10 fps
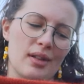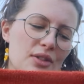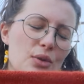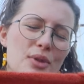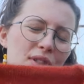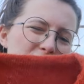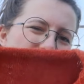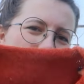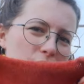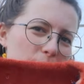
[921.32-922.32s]
as
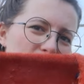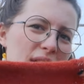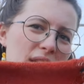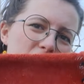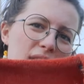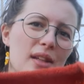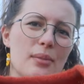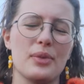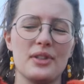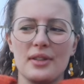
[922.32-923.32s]
always for me, I
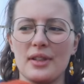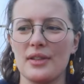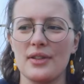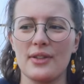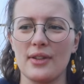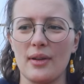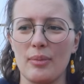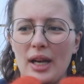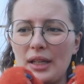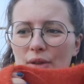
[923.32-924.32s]
think petite knits
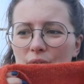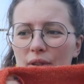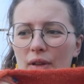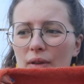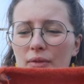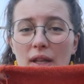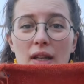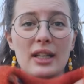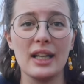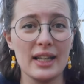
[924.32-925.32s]
patterns are
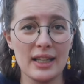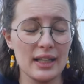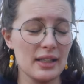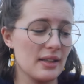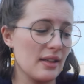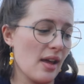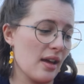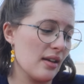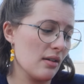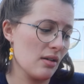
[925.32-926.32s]
fairly clear.
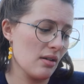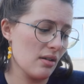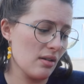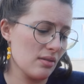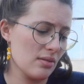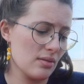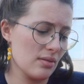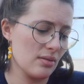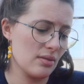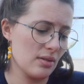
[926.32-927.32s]
They are
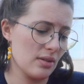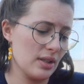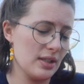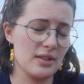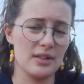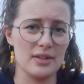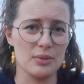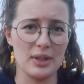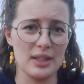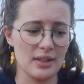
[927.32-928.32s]
they're easy to
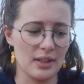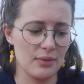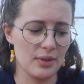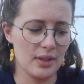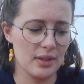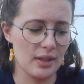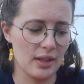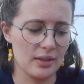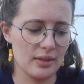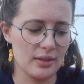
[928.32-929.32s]
read and everything,
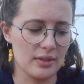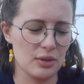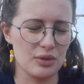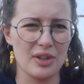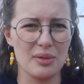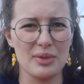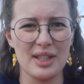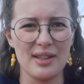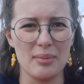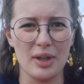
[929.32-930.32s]
and there's not
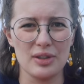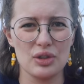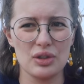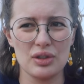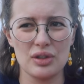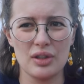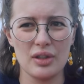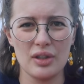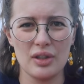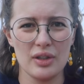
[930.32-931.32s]
really much
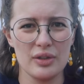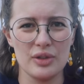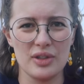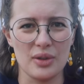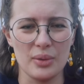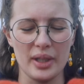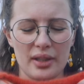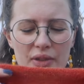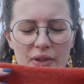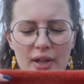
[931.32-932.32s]
to
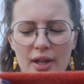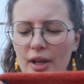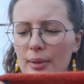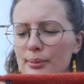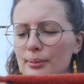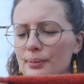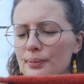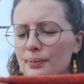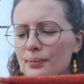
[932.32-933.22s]
it. Um,